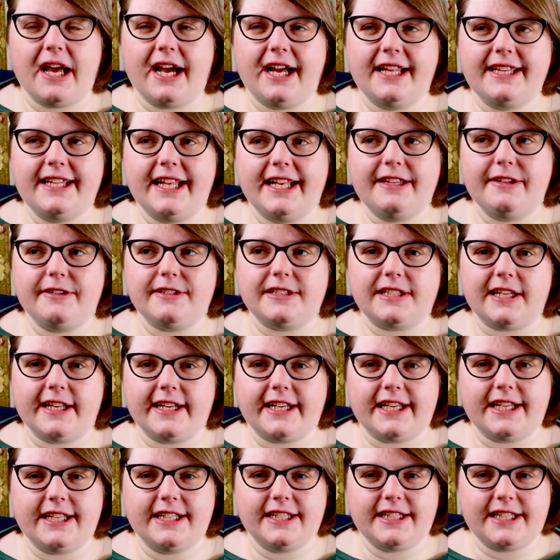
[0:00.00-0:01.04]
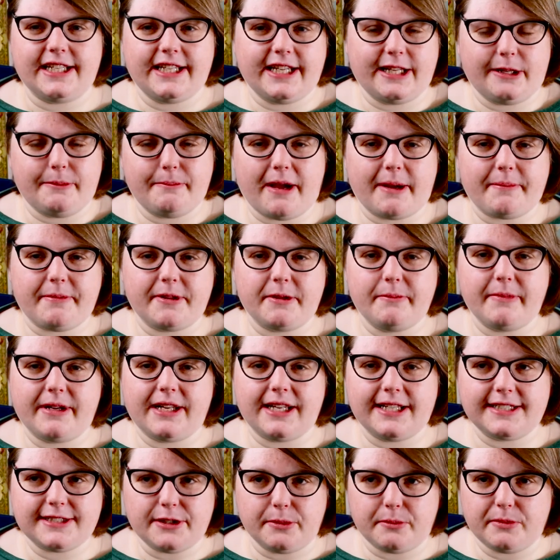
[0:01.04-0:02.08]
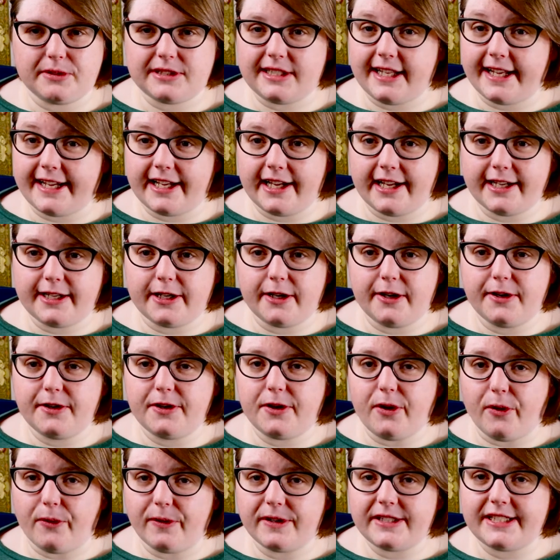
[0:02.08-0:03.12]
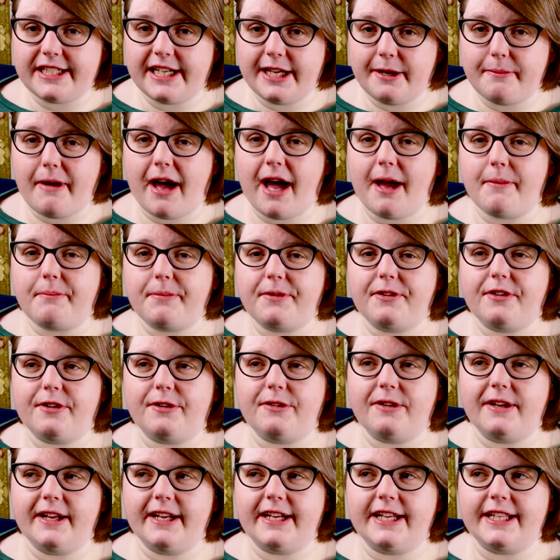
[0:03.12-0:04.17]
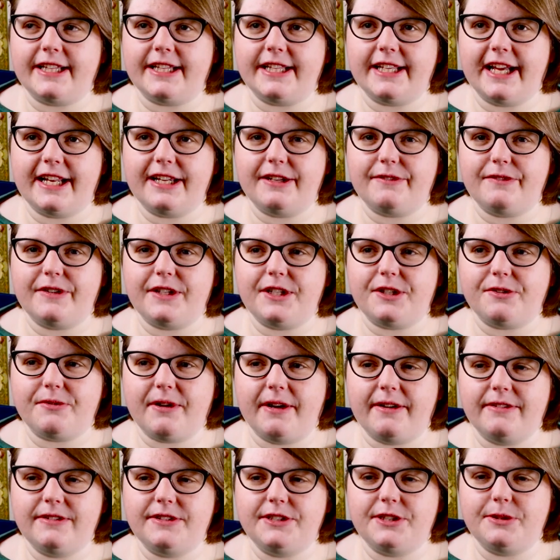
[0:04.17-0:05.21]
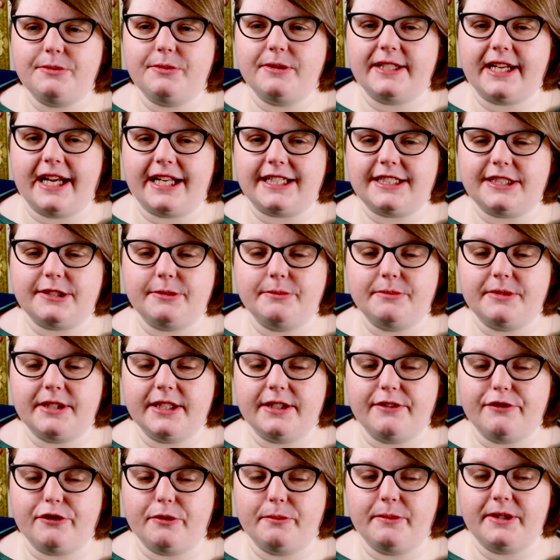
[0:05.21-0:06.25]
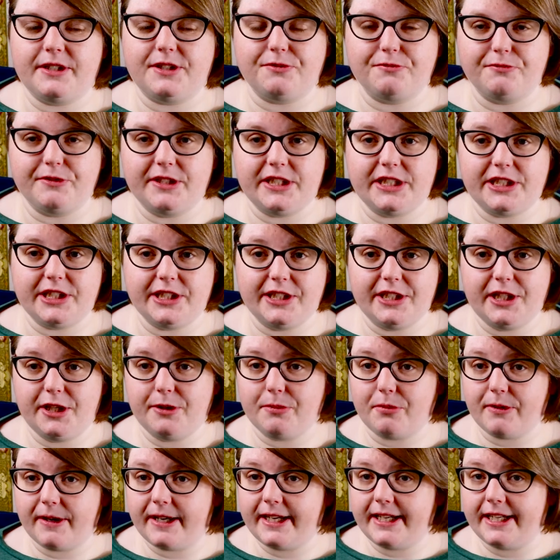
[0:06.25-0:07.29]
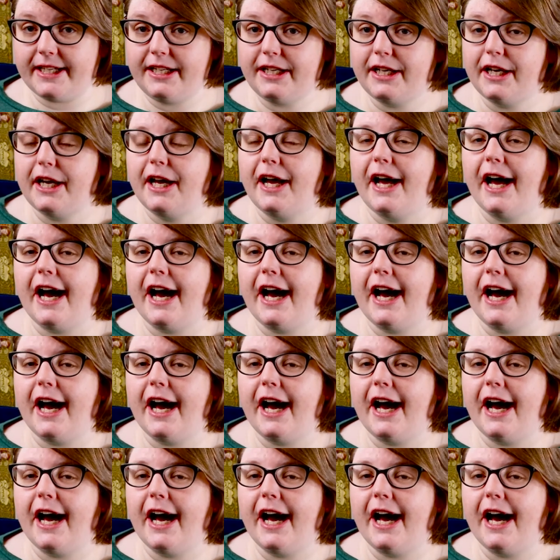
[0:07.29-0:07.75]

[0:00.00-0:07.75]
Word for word: And then there's like a, the little map in the middle is almost like a Concordia map. So like at the end of each round, you would get something from each region you were in.